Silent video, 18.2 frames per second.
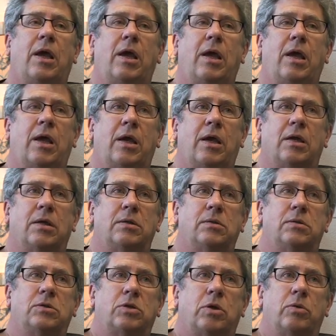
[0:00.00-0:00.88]

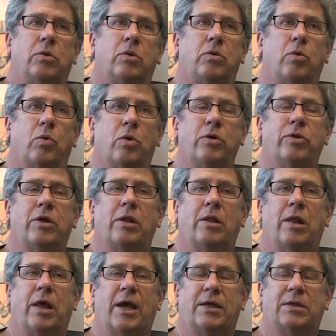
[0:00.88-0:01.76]
And so the North
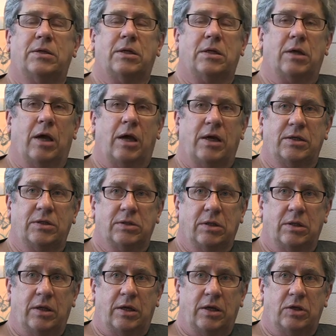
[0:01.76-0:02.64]
Atlantic
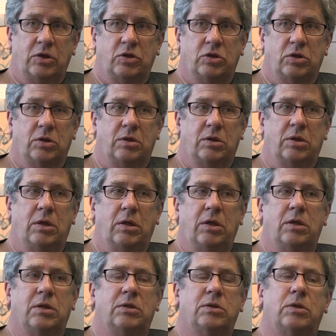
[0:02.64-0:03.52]
oscillation
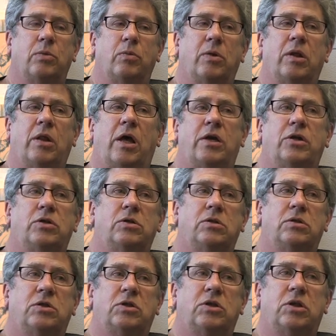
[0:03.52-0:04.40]
is the
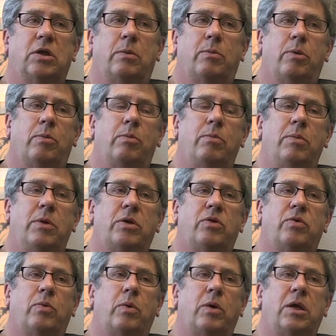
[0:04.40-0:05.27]
relationship
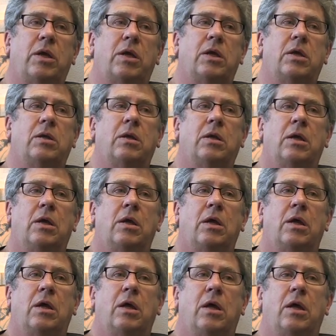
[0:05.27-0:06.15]
between
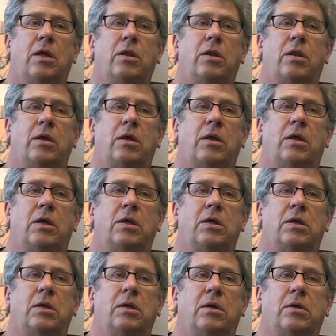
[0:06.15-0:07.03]

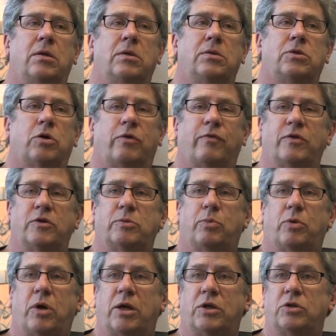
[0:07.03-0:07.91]
the surface
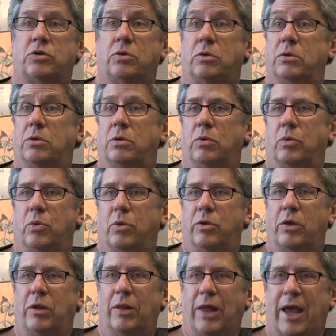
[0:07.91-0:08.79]
pressure in the
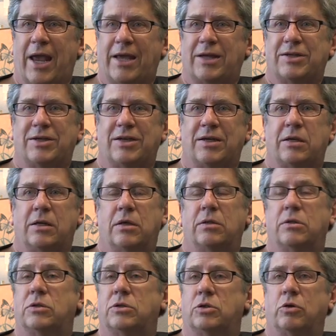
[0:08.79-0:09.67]
North Atlantic
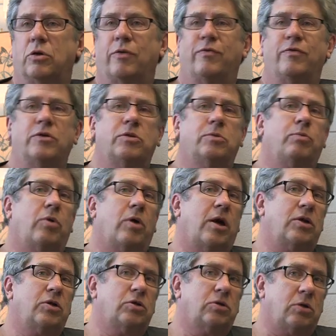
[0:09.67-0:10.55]
and the surface
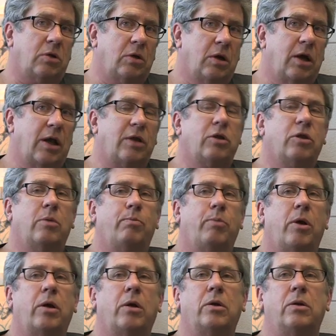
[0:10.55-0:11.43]
pressure at the
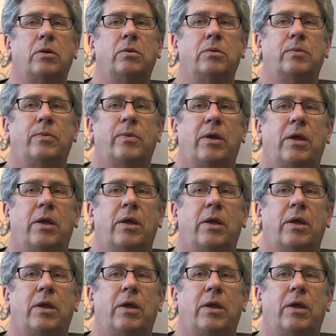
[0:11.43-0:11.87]
pole.